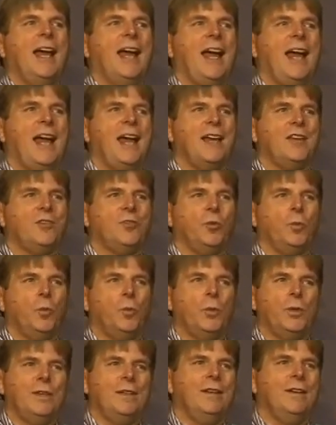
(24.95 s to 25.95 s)
And
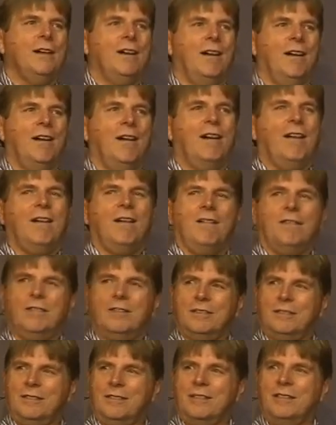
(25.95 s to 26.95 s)
we
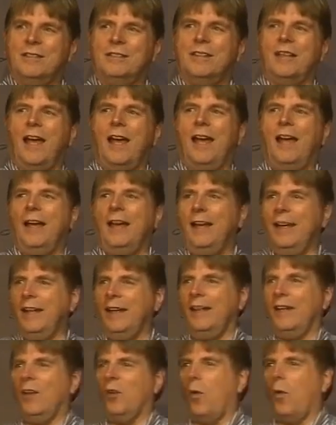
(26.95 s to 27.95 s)
are
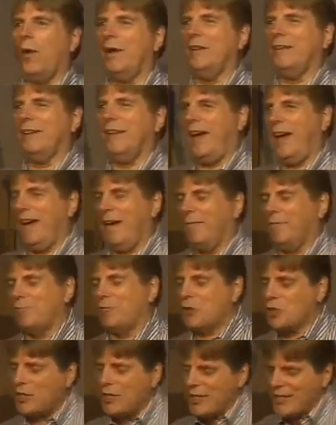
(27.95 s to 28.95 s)
today going to
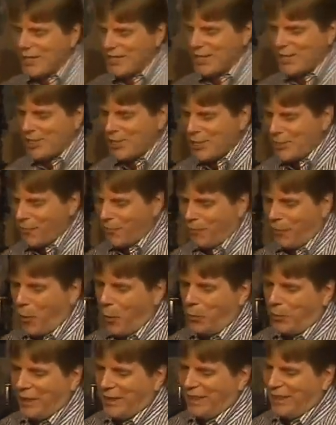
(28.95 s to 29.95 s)
have Jesus
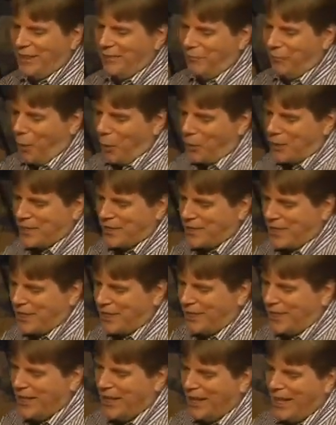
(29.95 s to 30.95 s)

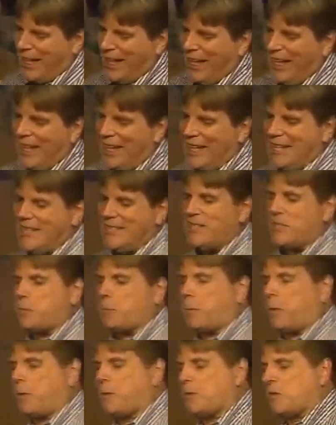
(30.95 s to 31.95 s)
focusing his
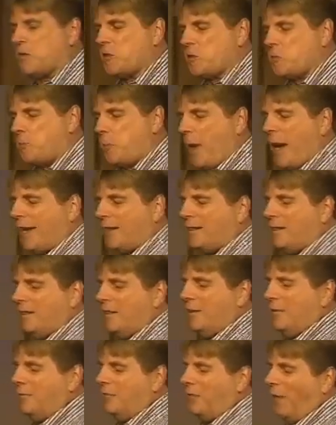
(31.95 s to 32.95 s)

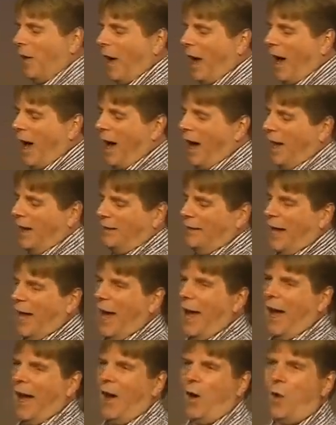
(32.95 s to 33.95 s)
perspective on
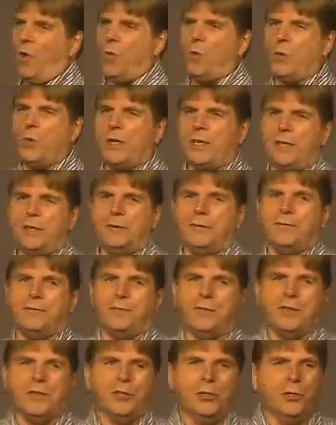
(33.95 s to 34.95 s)
how we
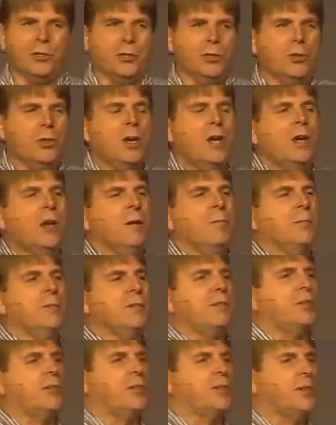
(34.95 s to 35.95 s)
view
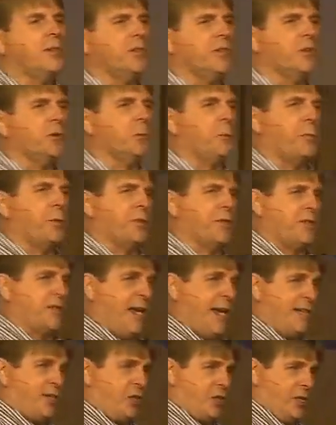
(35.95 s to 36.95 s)
material
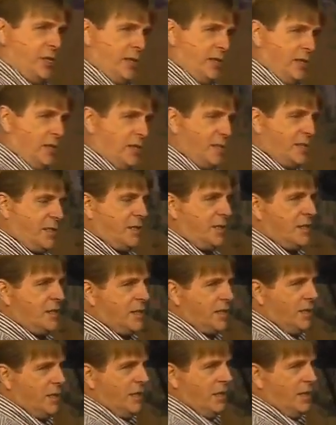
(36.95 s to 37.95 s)
possessions,
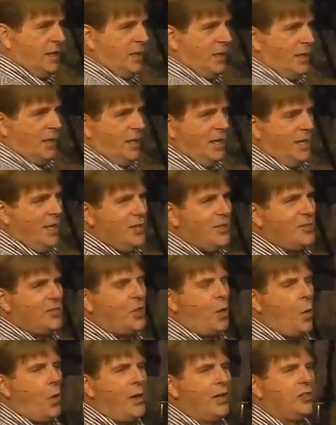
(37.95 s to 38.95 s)
he is
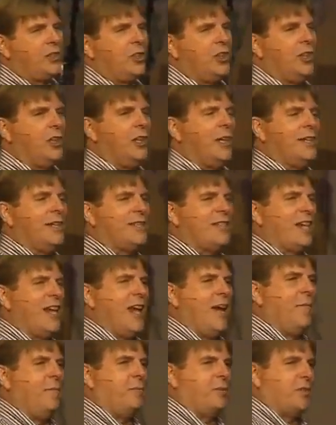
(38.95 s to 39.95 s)
going to
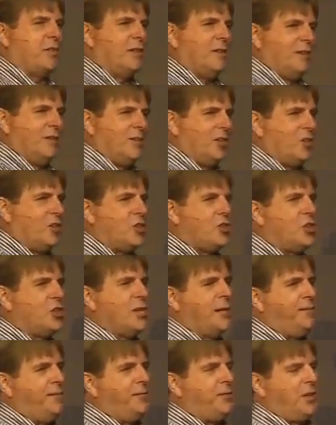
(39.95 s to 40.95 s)
attempt to
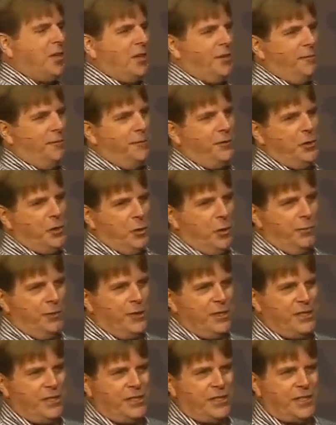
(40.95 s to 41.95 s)
shift the view of
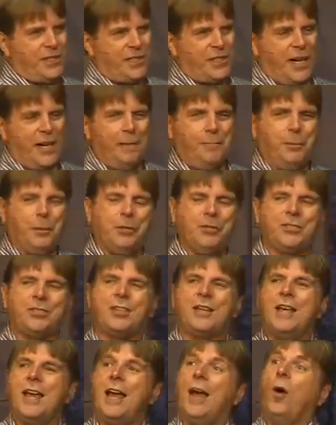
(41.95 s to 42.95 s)
his
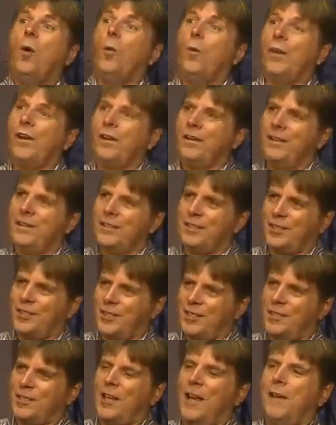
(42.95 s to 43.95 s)
disciples. We're his
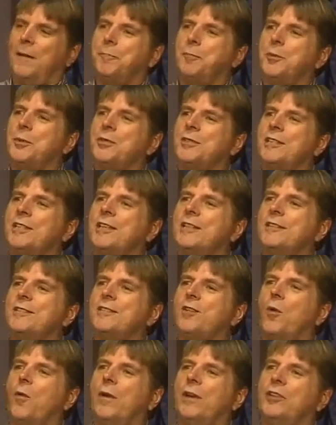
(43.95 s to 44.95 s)
disciples. He
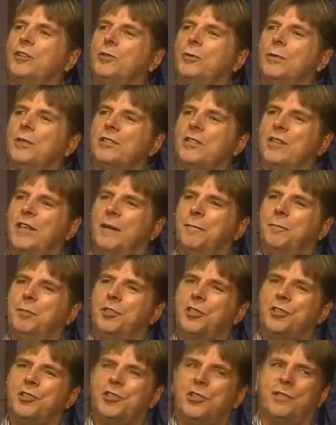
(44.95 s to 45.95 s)
is going to attempt
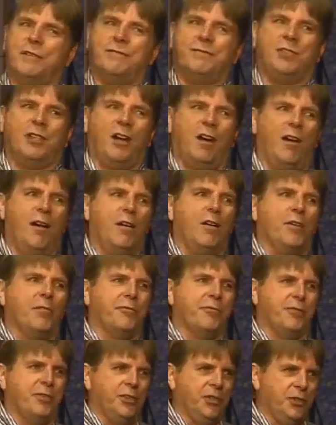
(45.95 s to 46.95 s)
to shift our
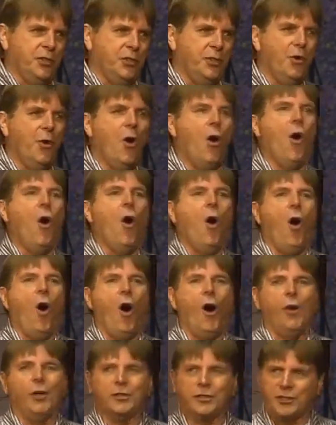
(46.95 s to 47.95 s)
view
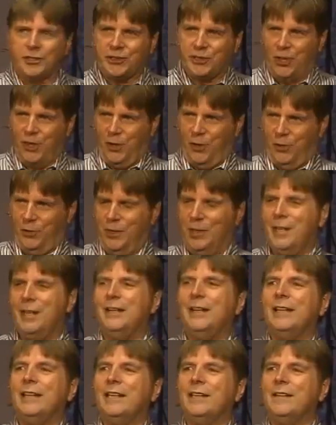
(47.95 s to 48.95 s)
also
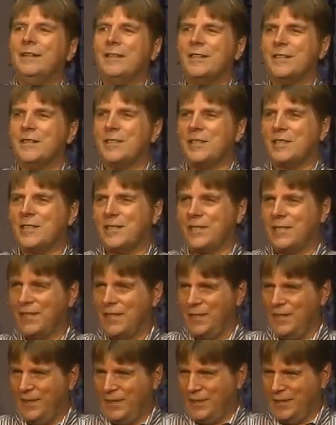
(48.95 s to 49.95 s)
in this
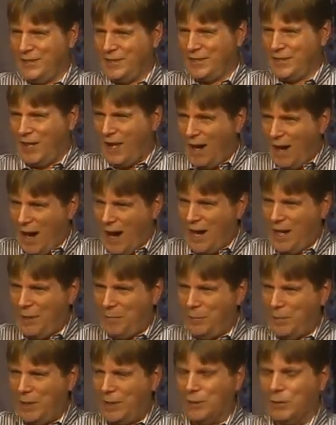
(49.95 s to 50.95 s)

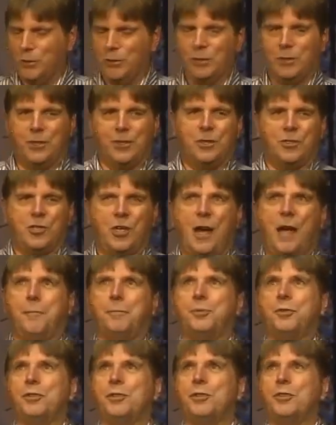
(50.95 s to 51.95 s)
time in Luke
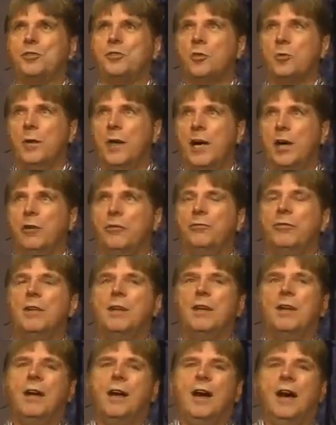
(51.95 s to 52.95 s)
chapter 12.
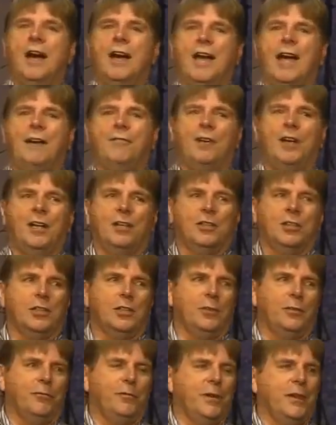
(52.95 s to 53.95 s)
I have a
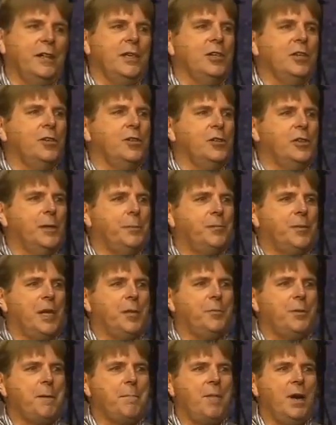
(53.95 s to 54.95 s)
little video clip
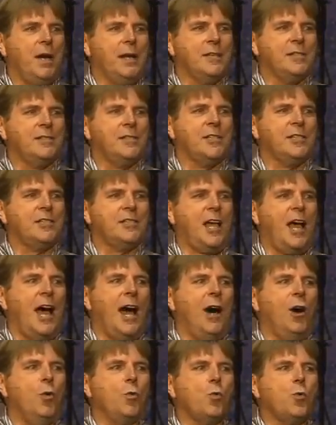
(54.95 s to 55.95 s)
that reminds us
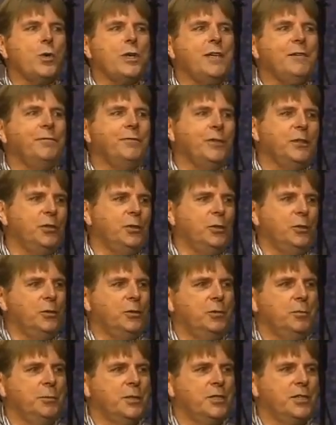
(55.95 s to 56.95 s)
how we
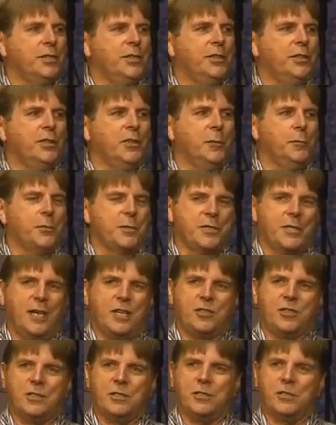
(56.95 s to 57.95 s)
view material
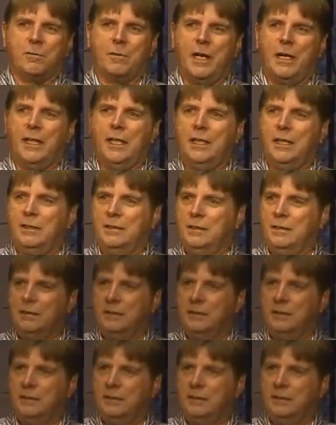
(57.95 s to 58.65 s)
possessions. Ready?